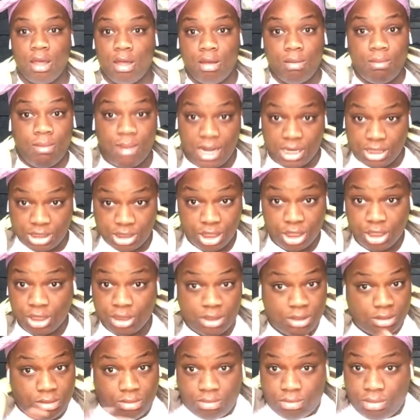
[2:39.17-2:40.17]
My
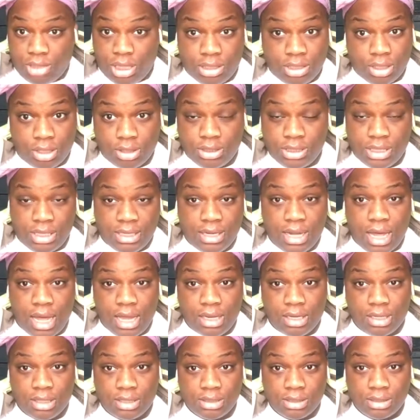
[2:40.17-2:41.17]
shirts, they
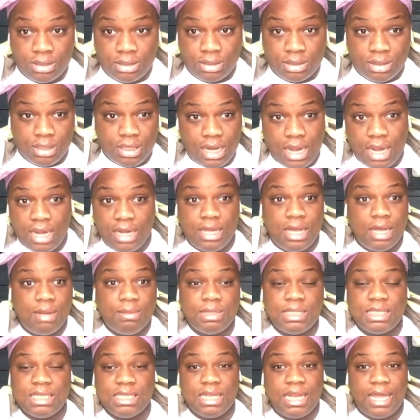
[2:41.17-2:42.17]
$13. And they come
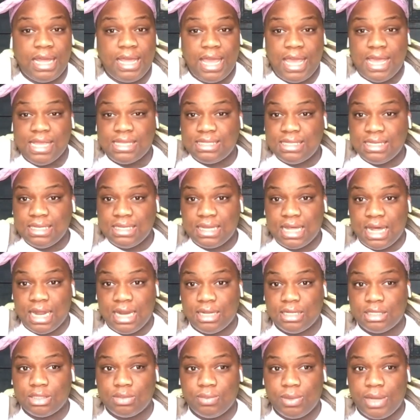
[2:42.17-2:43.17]
to like
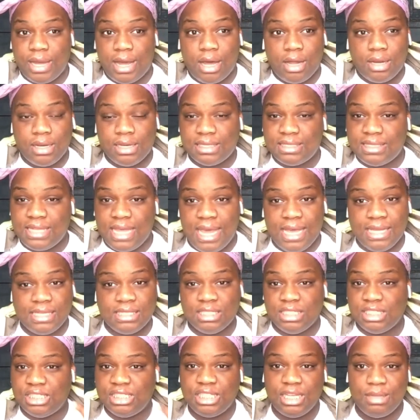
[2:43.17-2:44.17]
$18 with all the tax
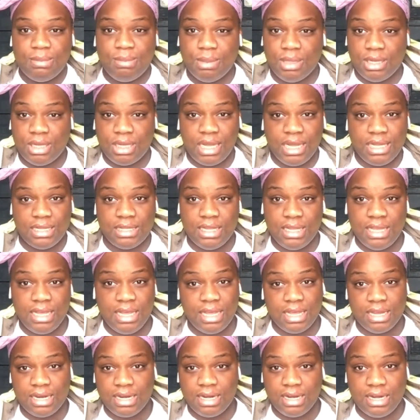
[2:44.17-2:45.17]
and shipping at the
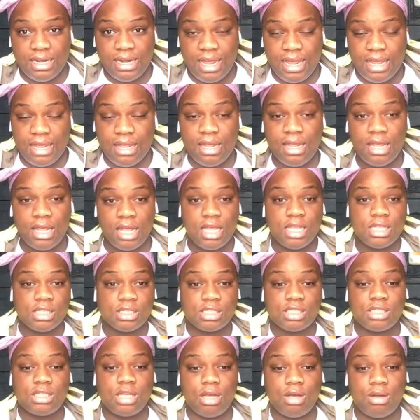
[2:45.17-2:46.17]
end of the day.
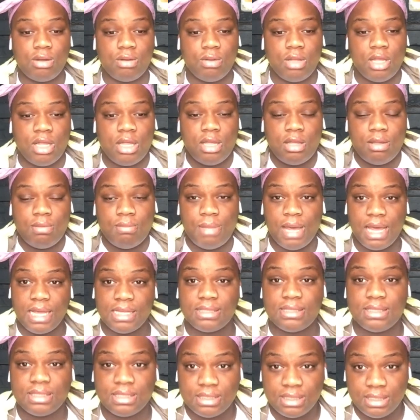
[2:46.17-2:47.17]
So
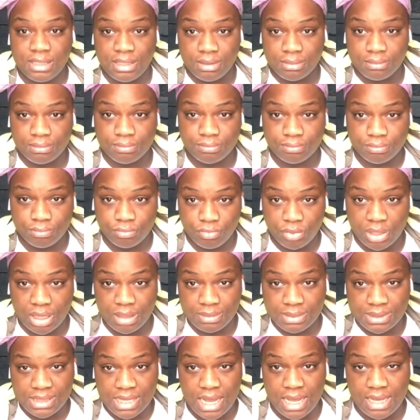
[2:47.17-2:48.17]
basically what I'm
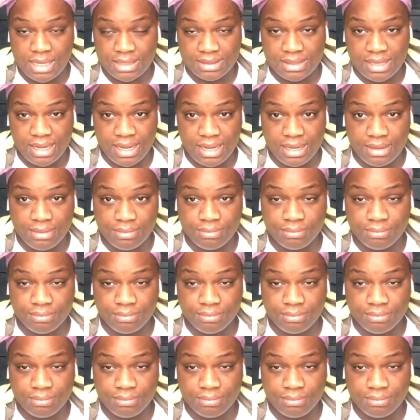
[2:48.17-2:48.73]
saying is that